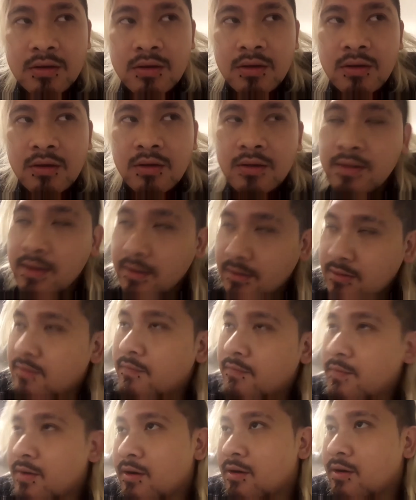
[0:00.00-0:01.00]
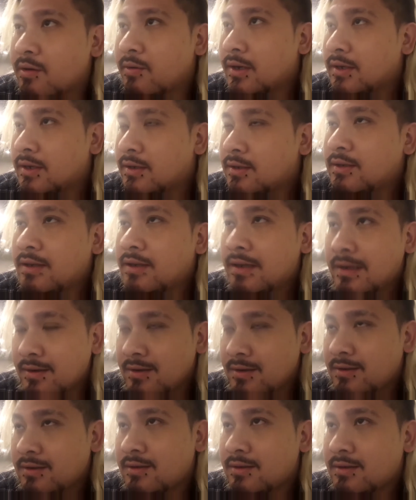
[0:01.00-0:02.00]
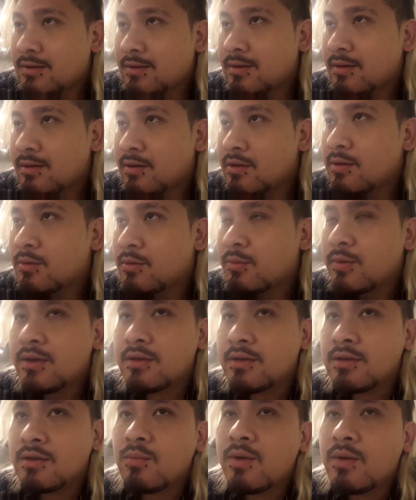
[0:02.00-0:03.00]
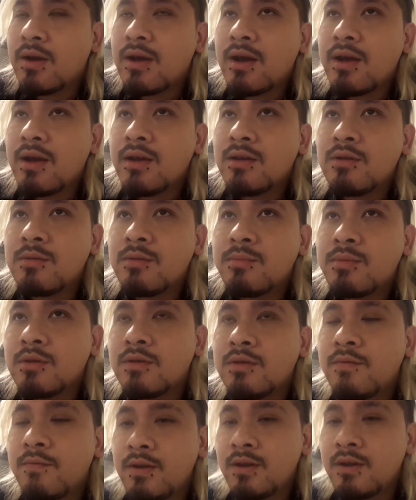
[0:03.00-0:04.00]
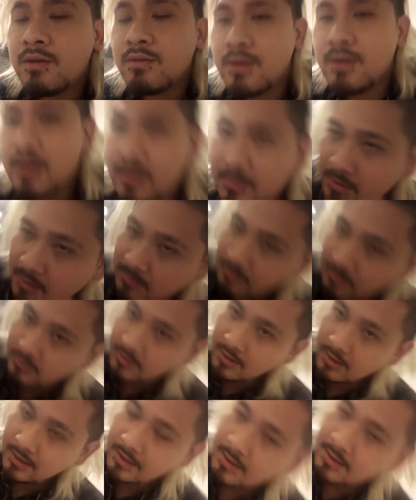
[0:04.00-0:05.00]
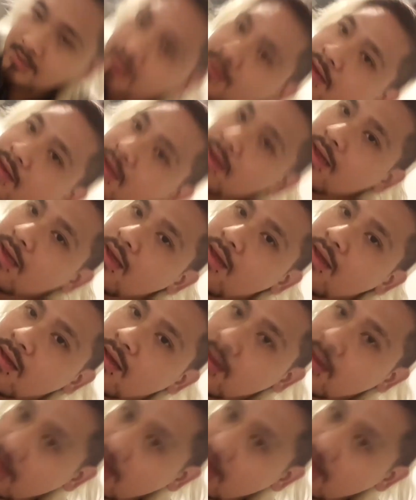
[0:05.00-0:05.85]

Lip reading: That's the very reason, yes, the reason why I don't post video logs, but I'm trying it today,